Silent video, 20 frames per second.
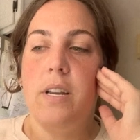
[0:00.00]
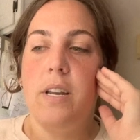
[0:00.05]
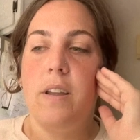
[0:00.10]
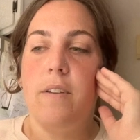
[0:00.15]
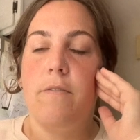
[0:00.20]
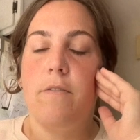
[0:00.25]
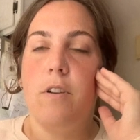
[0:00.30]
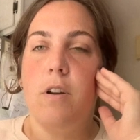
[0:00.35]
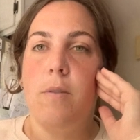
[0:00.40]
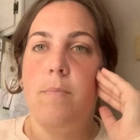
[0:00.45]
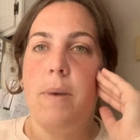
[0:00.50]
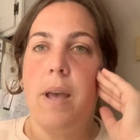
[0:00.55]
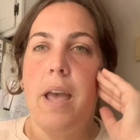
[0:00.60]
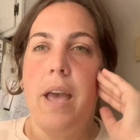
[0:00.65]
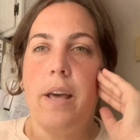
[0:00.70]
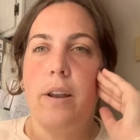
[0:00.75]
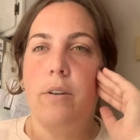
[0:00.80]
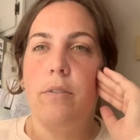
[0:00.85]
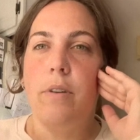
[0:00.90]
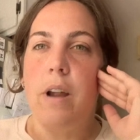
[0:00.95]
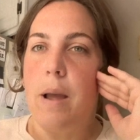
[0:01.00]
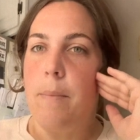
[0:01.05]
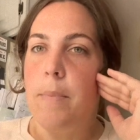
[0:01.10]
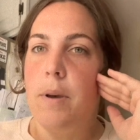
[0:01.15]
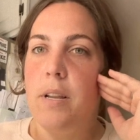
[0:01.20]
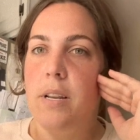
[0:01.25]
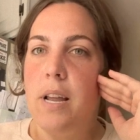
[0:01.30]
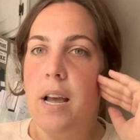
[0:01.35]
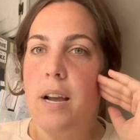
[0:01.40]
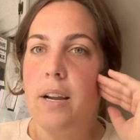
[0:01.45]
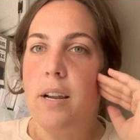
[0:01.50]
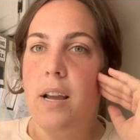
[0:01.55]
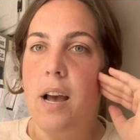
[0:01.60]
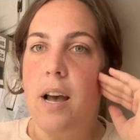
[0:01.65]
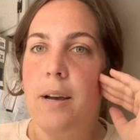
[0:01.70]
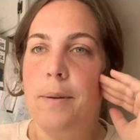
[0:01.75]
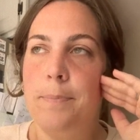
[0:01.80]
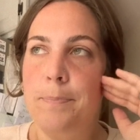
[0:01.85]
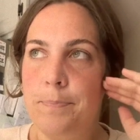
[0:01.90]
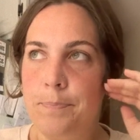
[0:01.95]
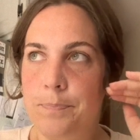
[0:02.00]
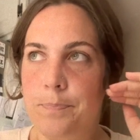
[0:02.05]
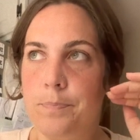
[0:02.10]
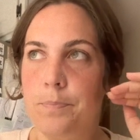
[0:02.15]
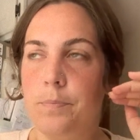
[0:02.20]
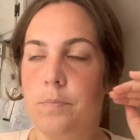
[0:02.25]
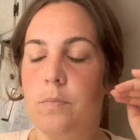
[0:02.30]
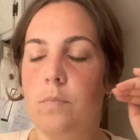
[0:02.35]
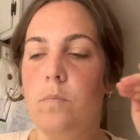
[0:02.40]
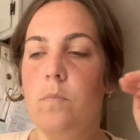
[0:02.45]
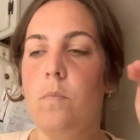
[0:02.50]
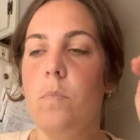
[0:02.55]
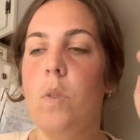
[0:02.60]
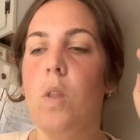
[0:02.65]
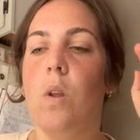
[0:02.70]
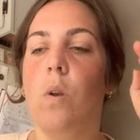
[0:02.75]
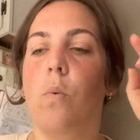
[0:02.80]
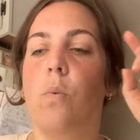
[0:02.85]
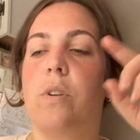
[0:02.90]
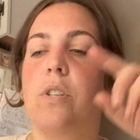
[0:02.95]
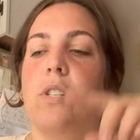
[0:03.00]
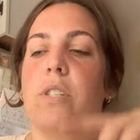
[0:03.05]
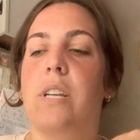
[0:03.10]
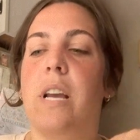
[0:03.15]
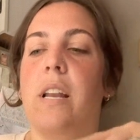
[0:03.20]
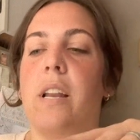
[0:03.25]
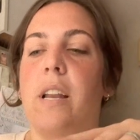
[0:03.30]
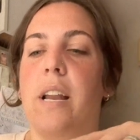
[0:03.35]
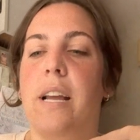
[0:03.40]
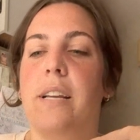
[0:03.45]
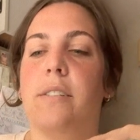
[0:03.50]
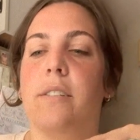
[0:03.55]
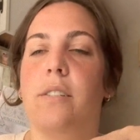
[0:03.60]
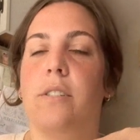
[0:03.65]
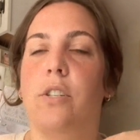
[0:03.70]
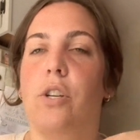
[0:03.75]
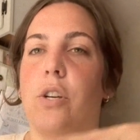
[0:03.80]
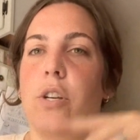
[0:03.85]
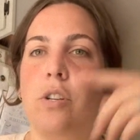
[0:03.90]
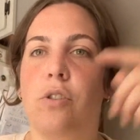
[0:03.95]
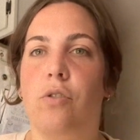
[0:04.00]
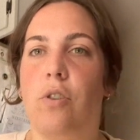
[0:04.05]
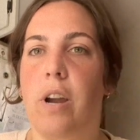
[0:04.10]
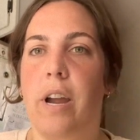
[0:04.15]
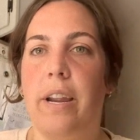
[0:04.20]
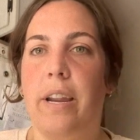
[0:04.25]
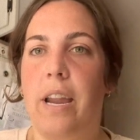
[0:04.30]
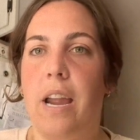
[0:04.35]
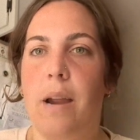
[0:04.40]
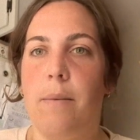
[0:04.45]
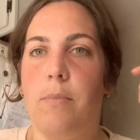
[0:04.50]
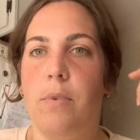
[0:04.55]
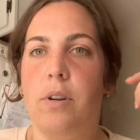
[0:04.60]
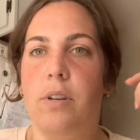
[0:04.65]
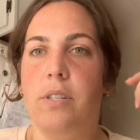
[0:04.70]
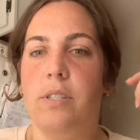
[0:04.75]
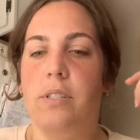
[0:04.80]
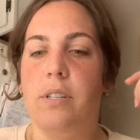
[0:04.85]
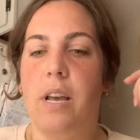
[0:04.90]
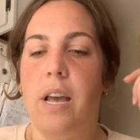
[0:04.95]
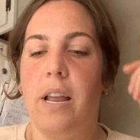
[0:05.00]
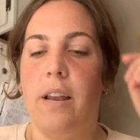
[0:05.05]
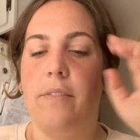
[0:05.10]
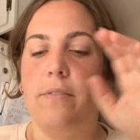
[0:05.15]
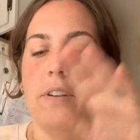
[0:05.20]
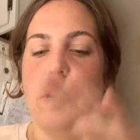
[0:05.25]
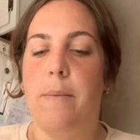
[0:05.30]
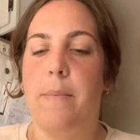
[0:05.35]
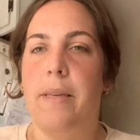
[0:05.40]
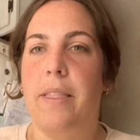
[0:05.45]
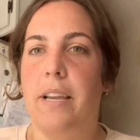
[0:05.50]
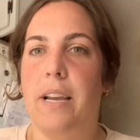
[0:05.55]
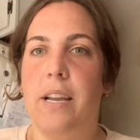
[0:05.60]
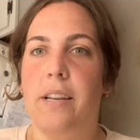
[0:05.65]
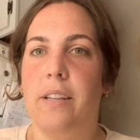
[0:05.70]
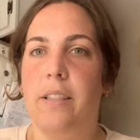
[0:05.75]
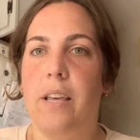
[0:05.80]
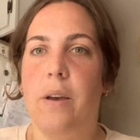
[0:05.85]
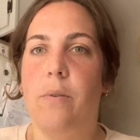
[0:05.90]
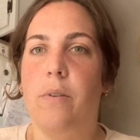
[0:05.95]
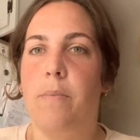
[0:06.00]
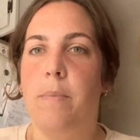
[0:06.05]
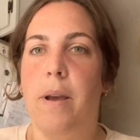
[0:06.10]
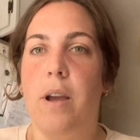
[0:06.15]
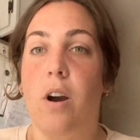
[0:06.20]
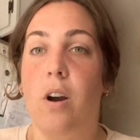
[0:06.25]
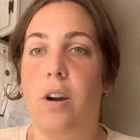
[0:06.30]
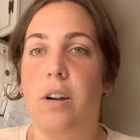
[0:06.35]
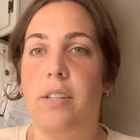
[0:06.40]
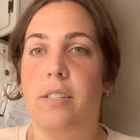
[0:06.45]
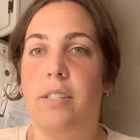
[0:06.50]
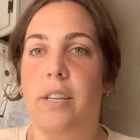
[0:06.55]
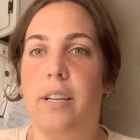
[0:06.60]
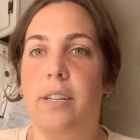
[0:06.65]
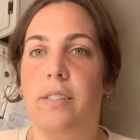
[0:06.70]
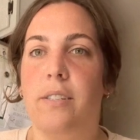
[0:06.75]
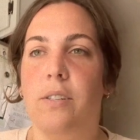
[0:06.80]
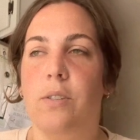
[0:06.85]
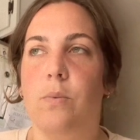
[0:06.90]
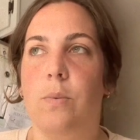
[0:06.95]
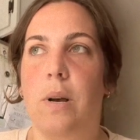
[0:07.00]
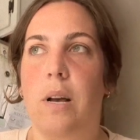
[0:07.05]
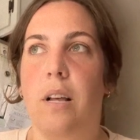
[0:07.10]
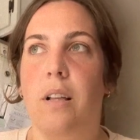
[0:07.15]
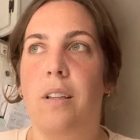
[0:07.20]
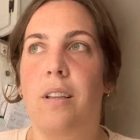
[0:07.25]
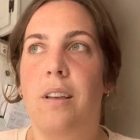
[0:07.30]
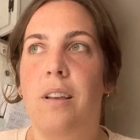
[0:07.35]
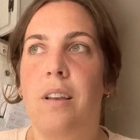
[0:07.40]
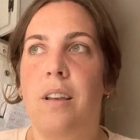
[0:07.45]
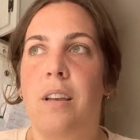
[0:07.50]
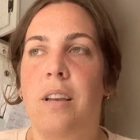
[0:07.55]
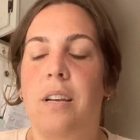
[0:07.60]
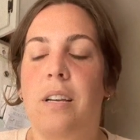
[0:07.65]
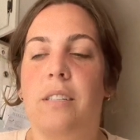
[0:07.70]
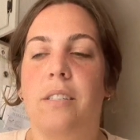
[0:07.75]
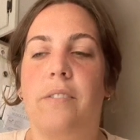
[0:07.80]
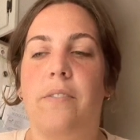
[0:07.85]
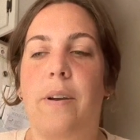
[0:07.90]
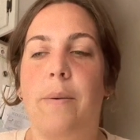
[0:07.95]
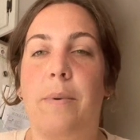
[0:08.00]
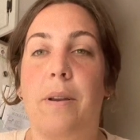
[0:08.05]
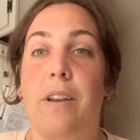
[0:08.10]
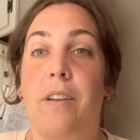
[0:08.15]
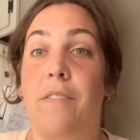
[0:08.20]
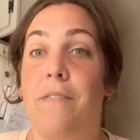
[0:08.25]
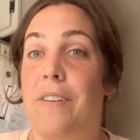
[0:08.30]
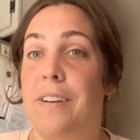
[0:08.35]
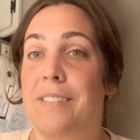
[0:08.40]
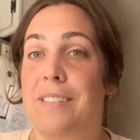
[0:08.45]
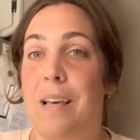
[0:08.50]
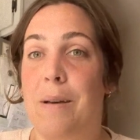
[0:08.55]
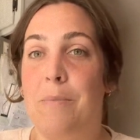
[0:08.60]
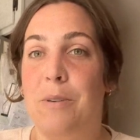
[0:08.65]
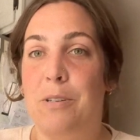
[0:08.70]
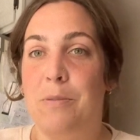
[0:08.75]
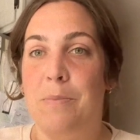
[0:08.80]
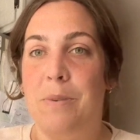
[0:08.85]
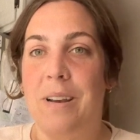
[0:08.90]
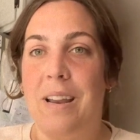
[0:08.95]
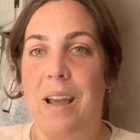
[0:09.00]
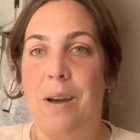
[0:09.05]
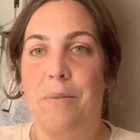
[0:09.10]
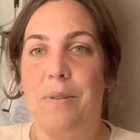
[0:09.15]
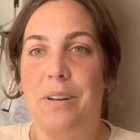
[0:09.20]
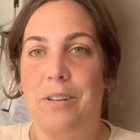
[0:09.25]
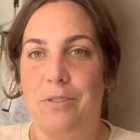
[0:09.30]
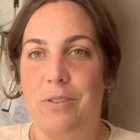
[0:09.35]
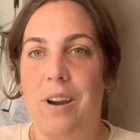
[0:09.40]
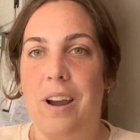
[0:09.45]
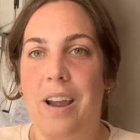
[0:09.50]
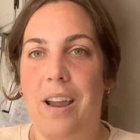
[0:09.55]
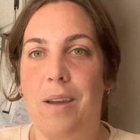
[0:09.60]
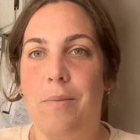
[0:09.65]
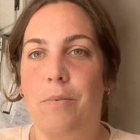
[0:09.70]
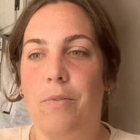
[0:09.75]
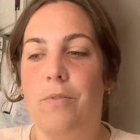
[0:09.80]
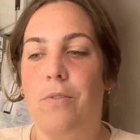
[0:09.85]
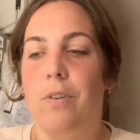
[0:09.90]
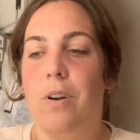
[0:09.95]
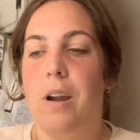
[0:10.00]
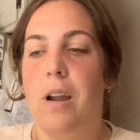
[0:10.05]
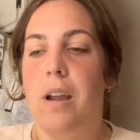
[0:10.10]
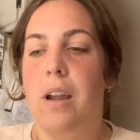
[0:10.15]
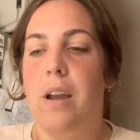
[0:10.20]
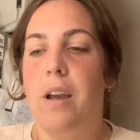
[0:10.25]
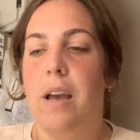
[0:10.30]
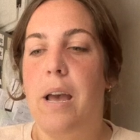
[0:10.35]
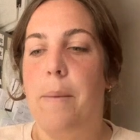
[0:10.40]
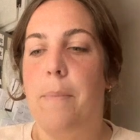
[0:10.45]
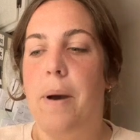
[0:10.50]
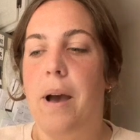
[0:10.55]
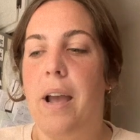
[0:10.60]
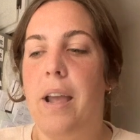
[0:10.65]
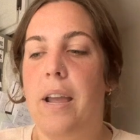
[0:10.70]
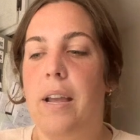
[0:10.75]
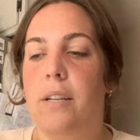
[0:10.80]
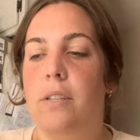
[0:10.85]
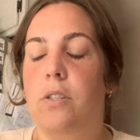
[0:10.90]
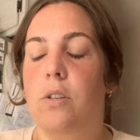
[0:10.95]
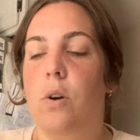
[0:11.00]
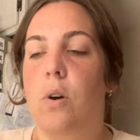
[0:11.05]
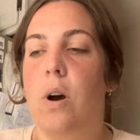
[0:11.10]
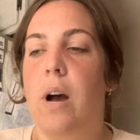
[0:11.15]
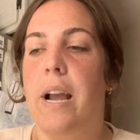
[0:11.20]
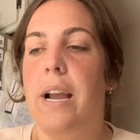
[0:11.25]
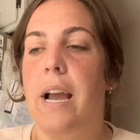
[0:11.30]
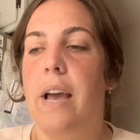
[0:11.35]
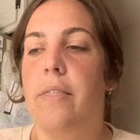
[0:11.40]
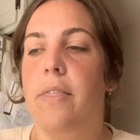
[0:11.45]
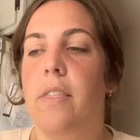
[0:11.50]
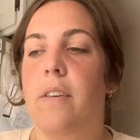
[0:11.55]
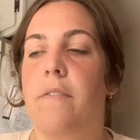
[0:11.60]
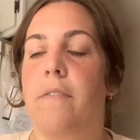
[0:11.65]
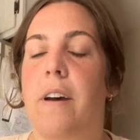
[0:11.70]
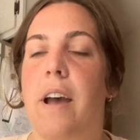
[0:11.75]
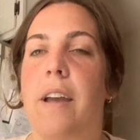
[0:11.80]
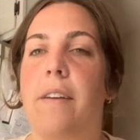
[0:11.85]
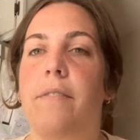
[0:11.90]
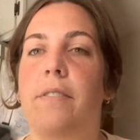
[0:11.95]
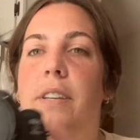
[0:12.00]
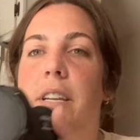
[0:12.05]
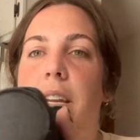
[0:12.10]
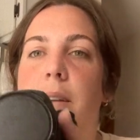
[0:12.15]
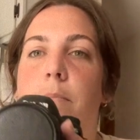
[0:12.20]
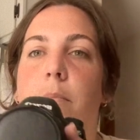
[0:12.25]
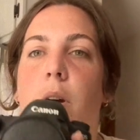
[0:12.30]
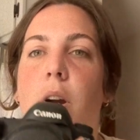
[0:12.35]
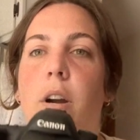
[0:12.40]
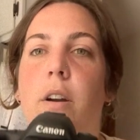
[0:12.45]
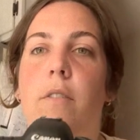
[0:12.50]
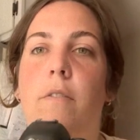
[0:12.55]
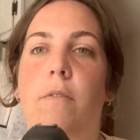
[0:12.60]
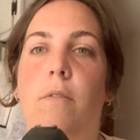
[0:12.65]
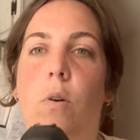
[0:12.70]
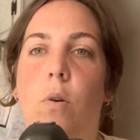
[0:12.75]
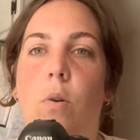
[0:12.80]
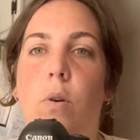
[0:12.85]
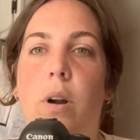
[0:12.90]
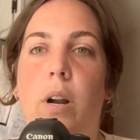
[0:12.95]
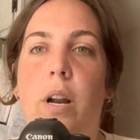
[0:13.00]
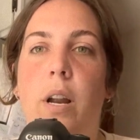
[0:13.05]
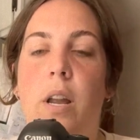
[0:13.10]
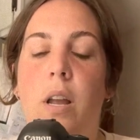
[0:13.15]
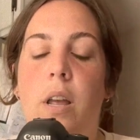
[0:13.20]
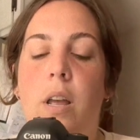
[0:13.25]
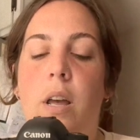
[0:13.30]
it from Adorama.com, which is kind of nice because you can try cameras ahead of time. I think I did that with my R6 as well, because if I'm going to invest that much money, I want to try it before I buy it. So I got the 5D Mark IV.